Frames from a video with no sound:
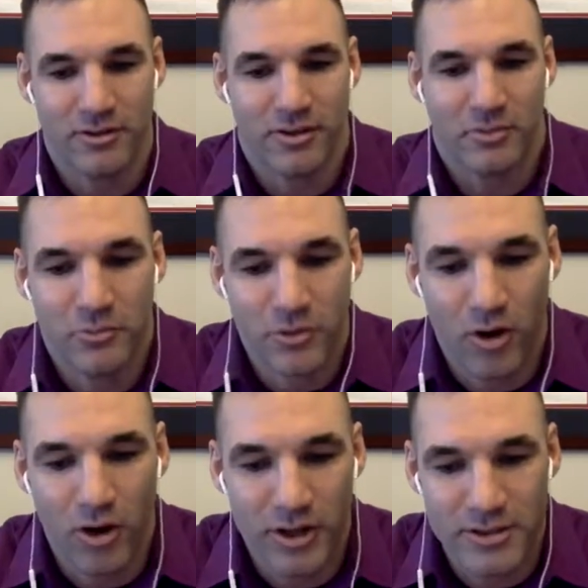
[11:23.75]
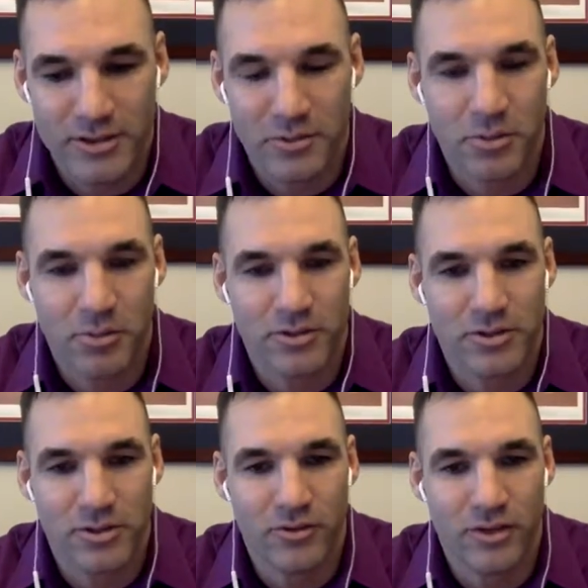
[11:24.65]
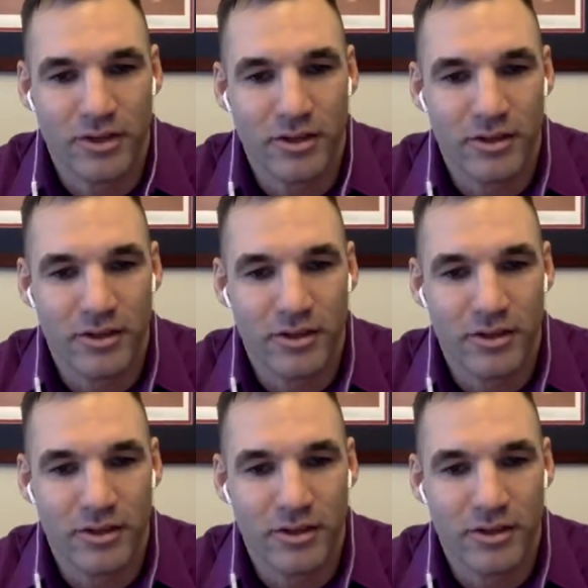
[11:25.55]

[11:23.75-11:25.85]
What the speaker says: the audience and the people they're serving.